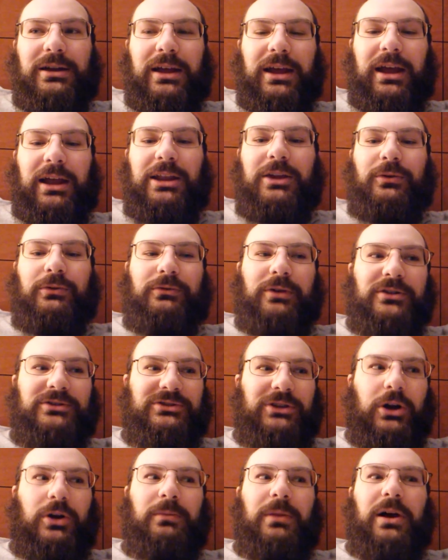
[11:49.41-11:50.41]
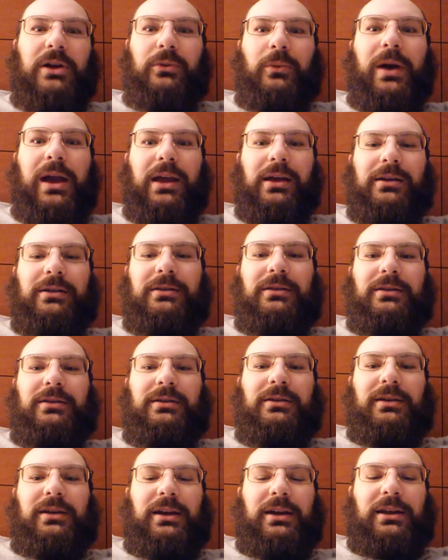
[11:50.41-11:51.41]
and he would run Saruman away.
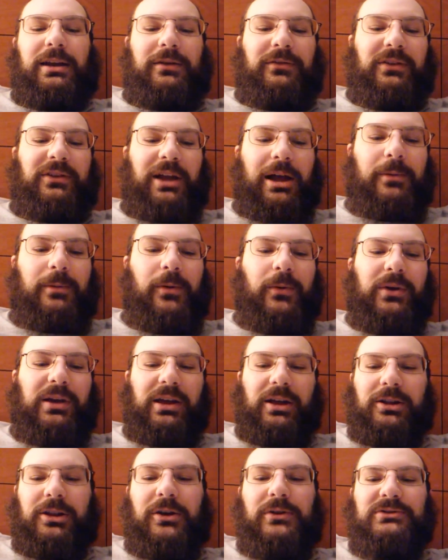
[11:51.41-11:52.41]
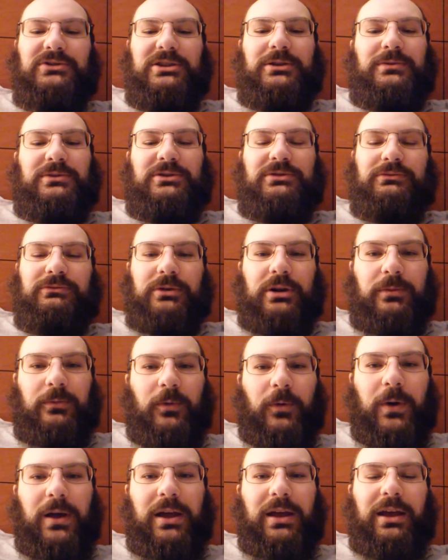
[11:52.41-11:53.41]
And every time I would get close, he would just run him
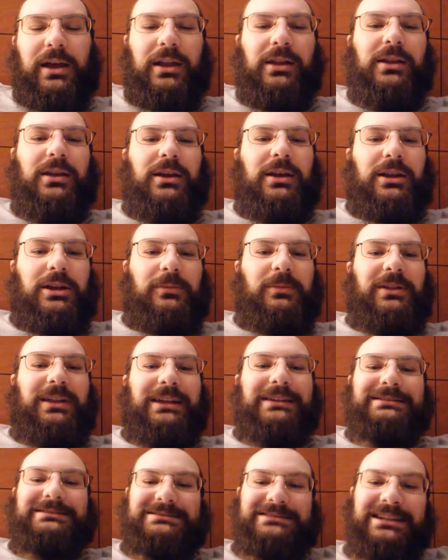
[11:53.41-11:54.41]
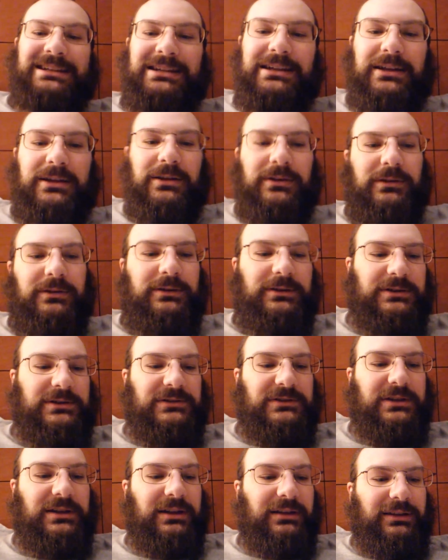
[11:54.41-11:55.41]
away again. And it'd be like, dang it,
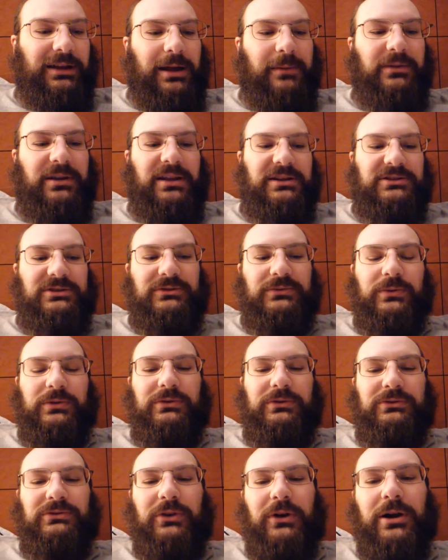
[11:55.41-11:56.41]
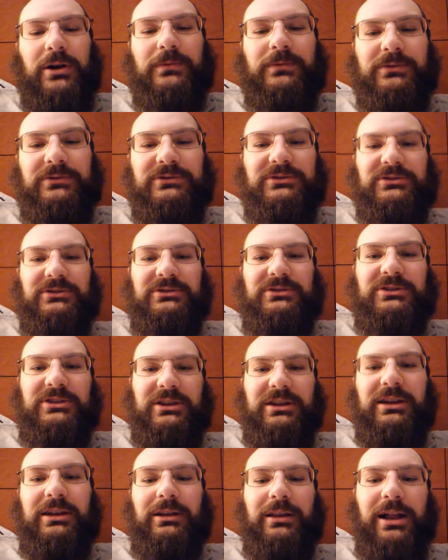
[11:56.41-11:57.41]
because uh, domination is one of those hard ones
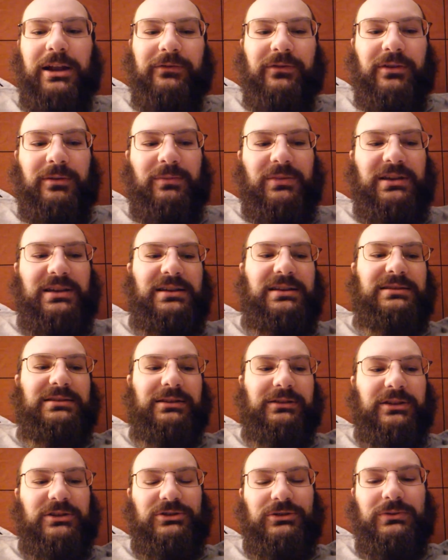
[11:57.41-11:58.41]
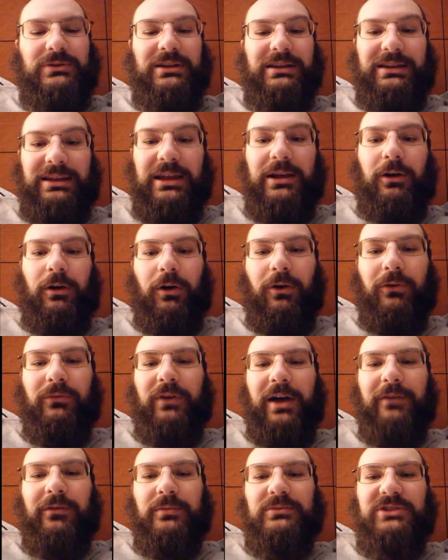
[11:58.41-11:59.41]
to get a lot of VPs unless you can get all
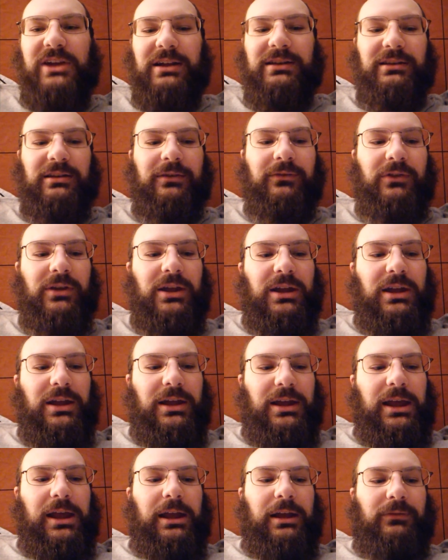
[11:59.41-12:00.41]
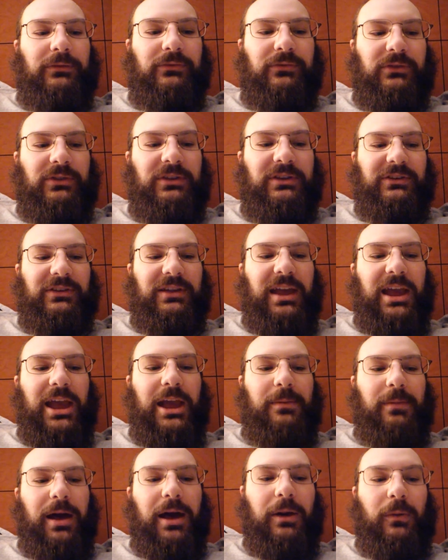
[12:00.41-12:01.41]
five objectives. And for
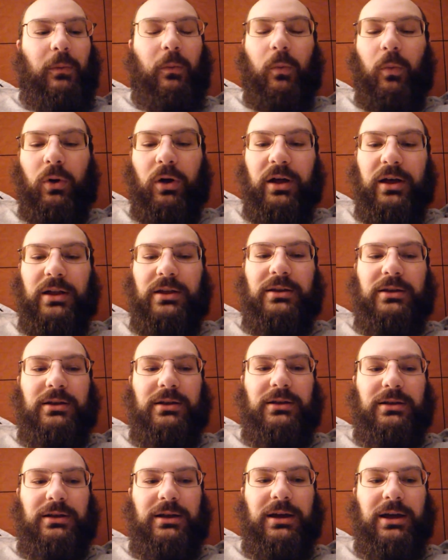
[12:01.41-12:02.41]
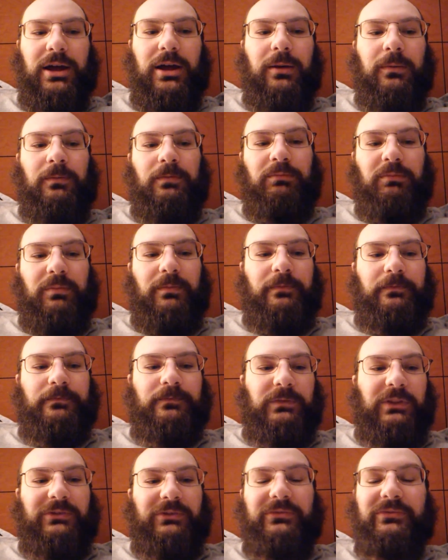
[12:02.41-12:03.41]
game, I won um,
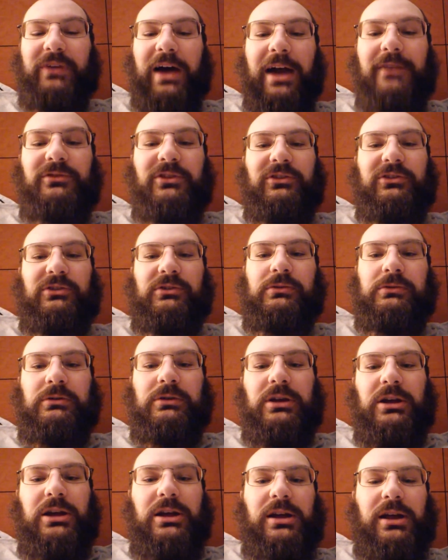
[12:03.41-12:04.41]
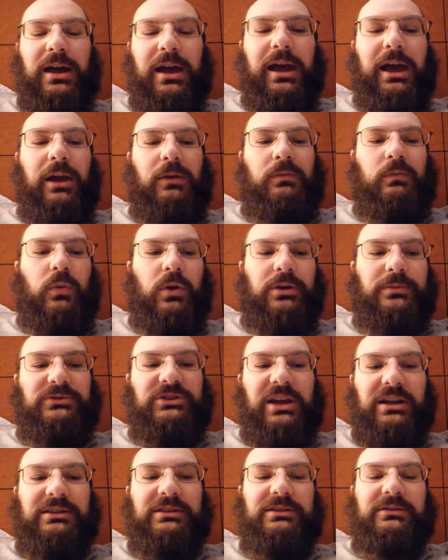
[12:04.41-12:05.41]
five to two. I had one
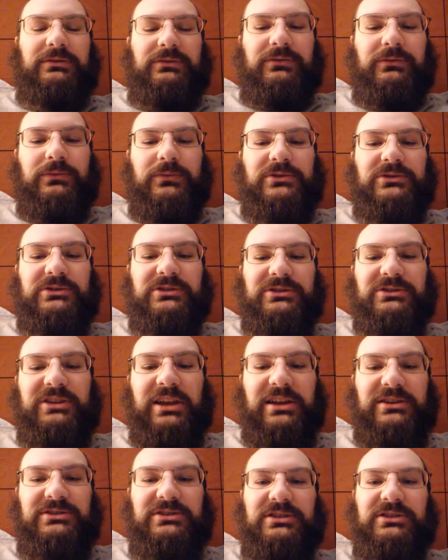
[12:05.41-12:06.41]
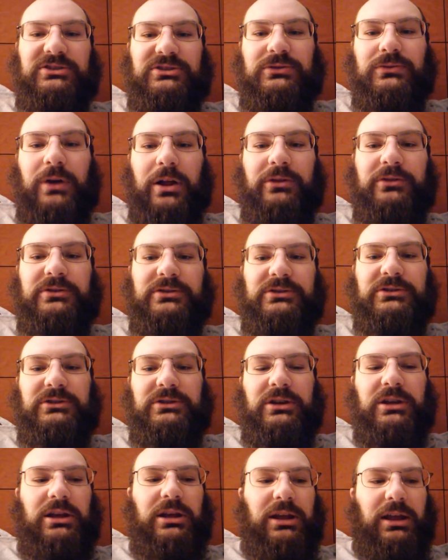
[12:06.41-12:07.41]
objective, was contesting two
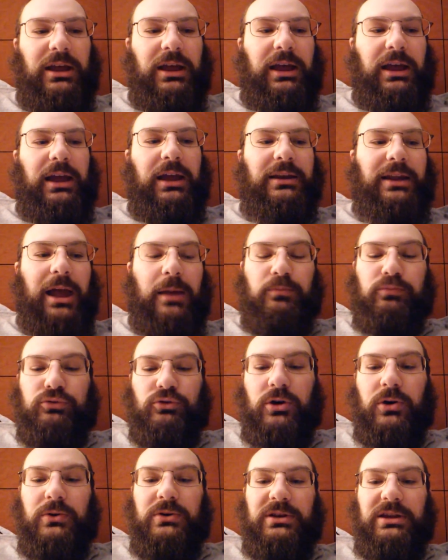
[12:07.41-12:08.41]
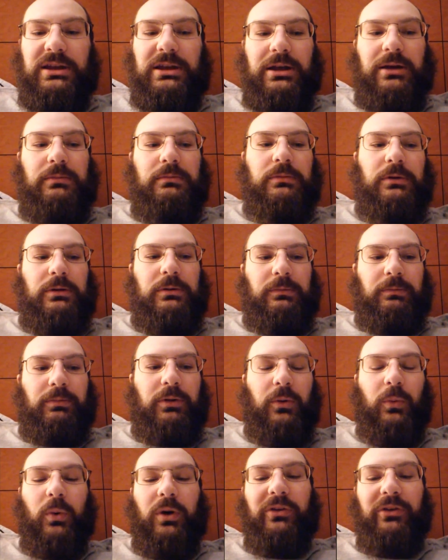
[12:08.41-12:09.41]
others and I broke him,
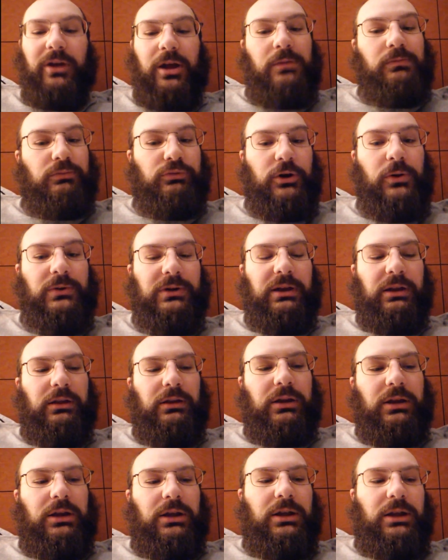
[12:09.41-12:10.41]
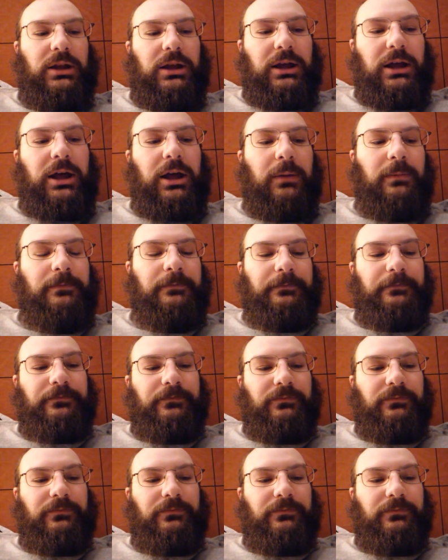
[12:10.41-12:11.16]
but was unbroken. Um,